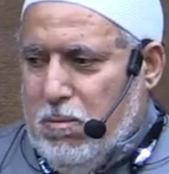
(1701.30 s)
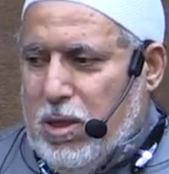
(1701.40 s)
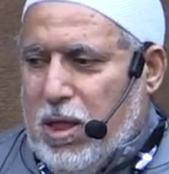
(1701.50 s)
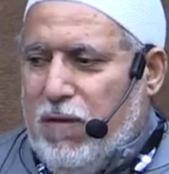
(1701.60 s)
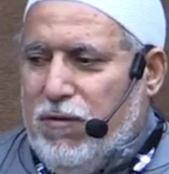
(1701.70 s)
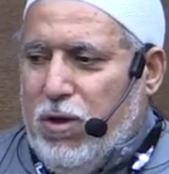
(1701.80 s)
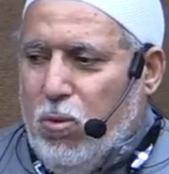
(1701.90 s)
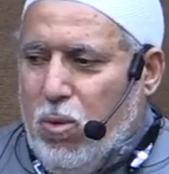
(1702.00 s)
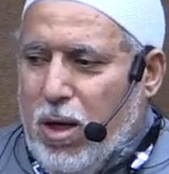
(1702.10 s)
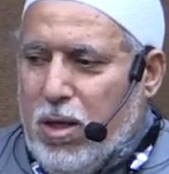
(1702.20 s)
But if
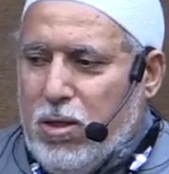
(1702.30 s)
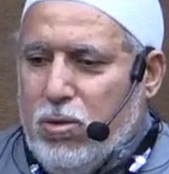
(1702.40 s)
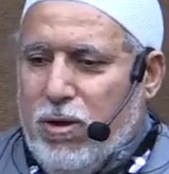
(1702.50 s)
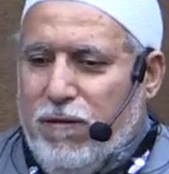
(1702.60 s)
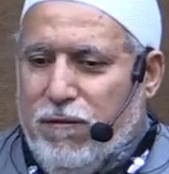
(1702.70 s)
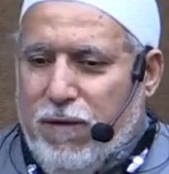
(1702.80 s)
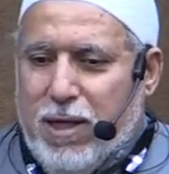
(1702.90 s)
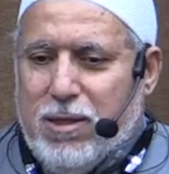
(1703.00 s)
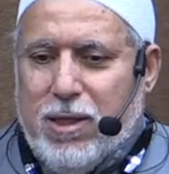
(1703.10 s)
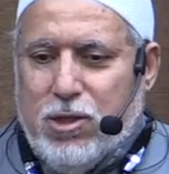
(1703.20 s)
you want to
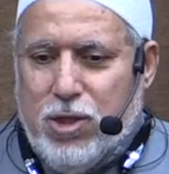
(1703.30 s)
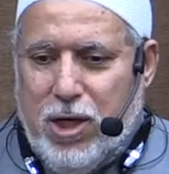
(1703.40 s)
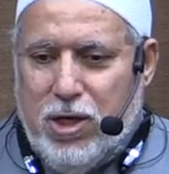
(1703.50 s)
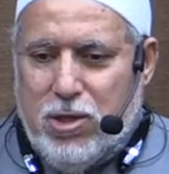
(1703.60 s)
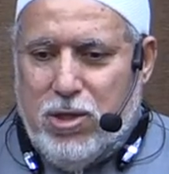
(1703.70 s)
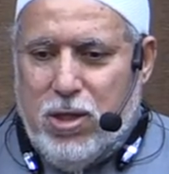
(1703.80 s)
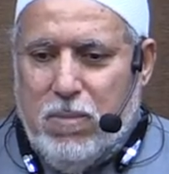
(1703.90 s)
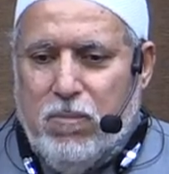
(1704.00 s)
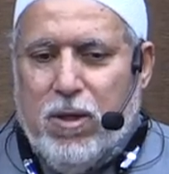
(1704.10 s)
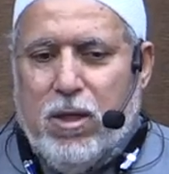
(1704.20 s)
effect a change,
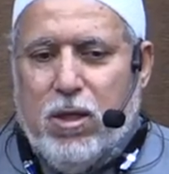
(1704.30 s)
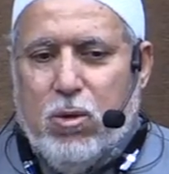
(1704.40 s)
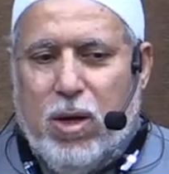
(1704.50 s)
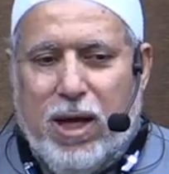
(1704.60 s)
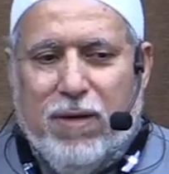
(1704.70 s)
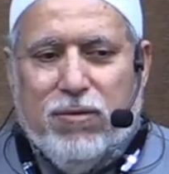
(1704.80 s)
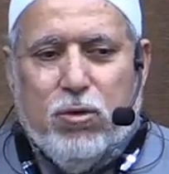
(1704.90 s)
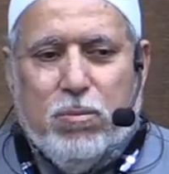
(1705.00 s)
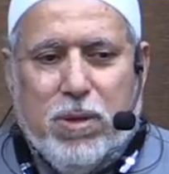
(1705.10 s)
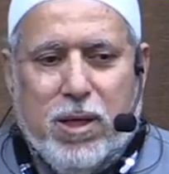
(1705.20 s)
you have
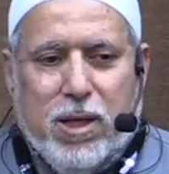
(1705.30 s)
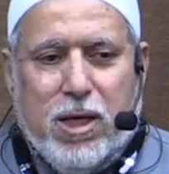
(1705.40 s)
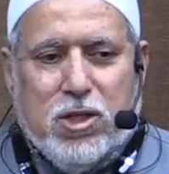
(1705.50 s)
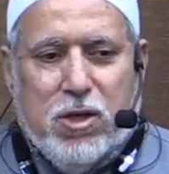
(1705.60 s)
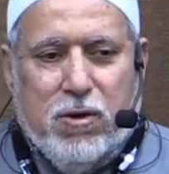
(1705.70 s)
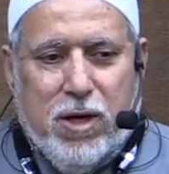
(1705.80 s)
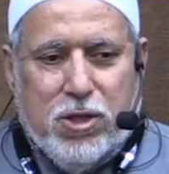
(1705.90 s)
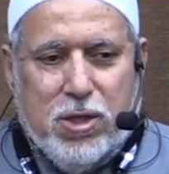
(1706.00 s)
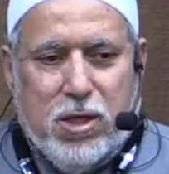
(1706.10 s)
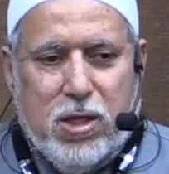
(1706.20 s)
to bring a
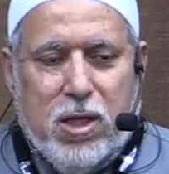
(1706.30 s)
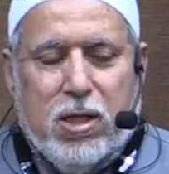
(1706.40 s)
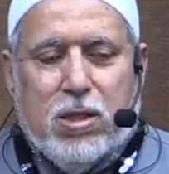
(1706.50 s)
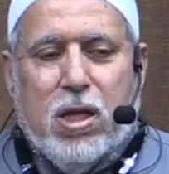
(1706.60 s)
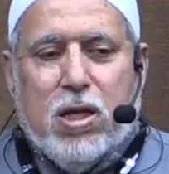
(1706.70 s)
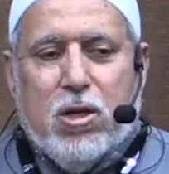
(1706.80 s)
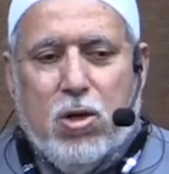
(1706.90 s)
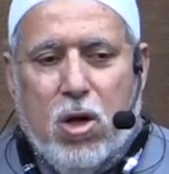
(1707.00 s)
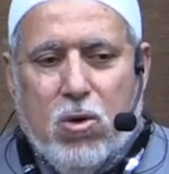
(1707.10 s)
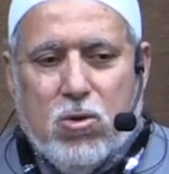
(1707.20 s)
generation that
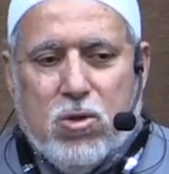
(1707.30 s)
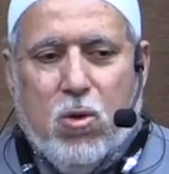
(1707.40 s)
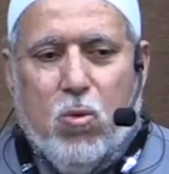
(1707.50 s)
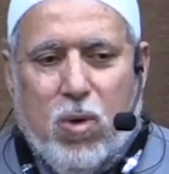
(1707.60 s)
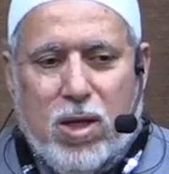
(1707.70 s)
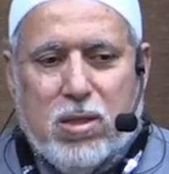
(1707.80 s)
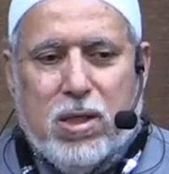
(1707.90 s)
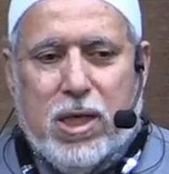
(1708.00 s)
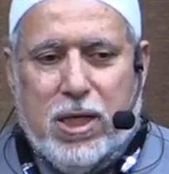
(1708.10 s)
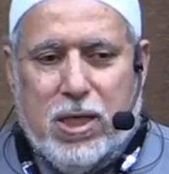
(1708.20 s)
knows
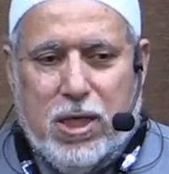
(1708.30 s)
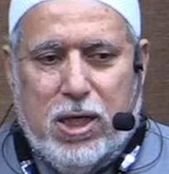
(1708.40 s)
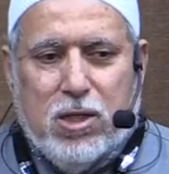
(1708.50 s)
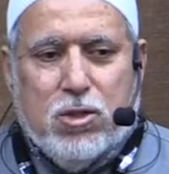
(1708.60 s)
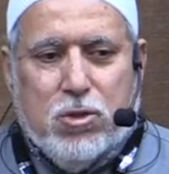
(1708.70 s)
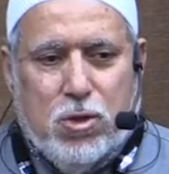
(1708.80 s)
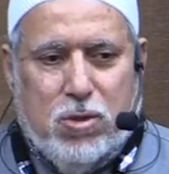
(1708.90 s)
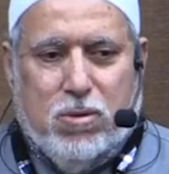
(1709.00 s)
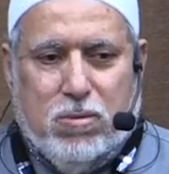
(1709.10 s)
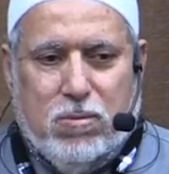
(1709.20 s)
what it needs to
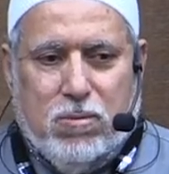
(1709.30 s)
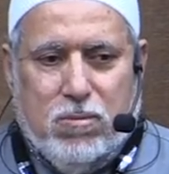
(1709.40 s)
do.